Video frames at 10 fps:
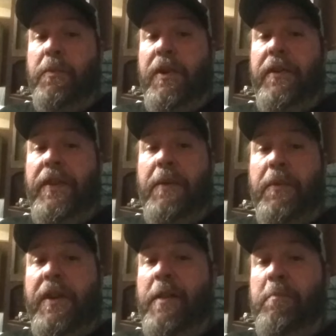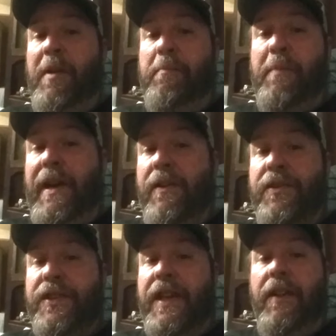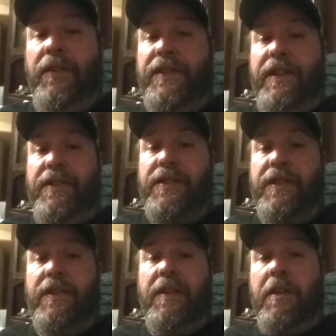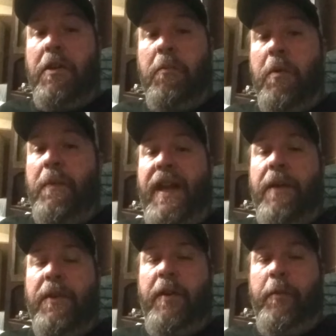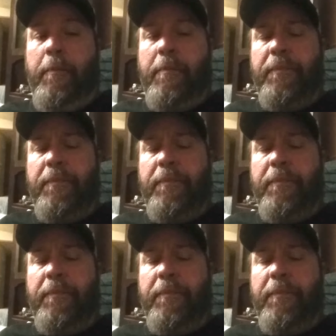to where they were nothing but bare skeletons when we got rid of them.